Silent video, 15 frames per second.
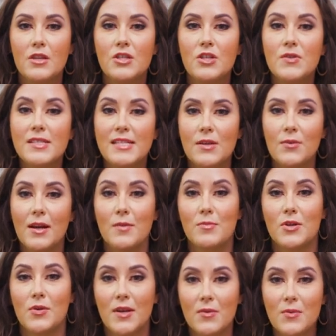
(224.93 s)
Do you see where I'm
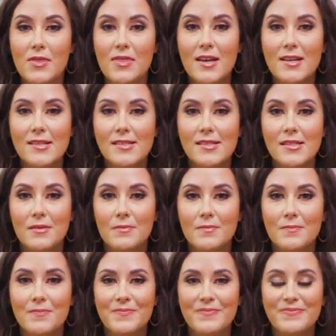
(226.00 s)
going with this?
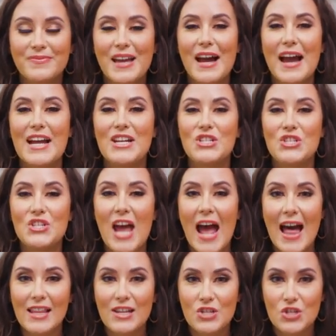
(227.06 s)
I
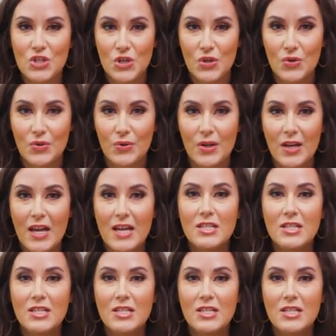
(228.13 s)
challenge you